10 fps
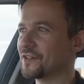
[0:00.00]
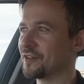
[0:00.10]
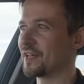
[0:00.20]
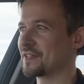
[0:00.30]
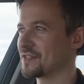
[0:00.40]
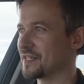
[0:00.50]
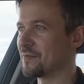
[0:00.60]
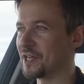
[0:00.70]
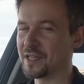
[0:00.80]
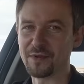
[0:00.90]
to look like a silly
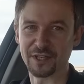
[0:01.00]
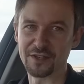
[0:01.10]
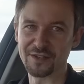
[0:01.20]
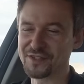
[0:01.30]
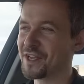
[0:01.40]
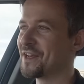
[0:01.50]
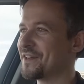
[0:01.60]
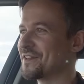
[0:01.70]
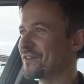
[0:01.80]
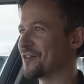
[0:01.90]
Billy because
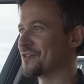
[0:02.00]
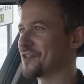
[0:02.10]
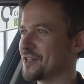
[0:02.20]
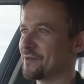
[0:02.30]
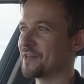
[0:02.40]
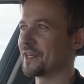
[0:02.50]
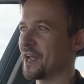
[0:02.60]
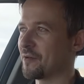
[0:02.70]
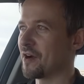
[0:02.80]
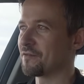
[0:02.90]
you've gone to turn your
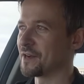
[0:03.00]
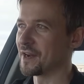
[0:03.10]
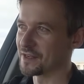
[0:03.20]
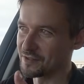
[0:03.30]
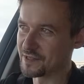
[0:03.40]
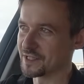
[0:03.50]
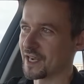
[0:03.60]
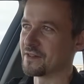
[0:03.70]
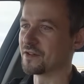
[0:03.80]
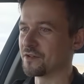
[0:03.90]
indicator off and now you're
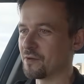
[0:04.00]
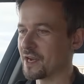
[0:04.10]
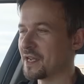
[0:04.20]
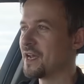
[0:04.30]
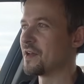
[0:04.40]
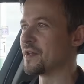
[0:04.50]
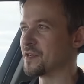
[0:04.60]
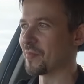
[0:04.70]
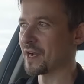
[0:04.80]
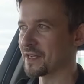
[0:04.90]
indicating the other way, and then
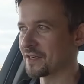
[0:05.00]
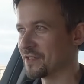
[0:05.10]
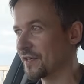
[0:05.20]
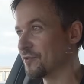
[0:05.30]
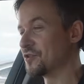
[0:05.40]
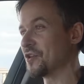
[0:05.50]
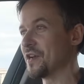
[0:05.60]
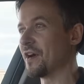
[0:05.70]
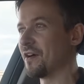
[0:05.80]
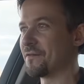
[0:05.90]
you panic and you go to turn
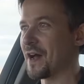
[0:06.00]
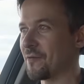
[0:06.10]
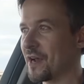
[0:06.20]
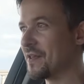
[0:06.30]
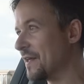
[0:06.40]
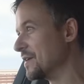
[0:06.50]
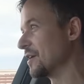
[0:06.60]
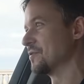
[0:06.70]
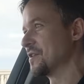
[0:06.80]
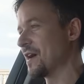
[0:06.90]
it off that way and then it
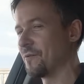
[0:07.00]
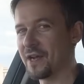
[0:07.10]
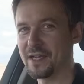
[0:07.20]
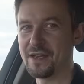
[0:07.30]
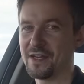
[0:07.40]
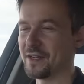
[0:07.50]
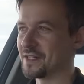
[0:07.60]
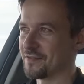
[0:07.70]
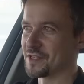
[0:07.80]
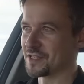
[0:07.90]
goes that way, and
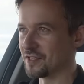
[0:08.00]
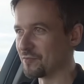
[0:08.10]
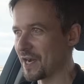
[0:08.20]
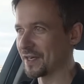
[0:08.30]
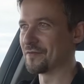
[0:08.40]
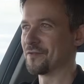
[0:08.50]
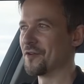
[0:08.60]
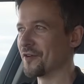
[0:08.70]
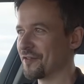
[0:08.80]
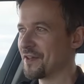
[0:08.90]
you have this little back and
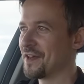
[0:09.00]
forth.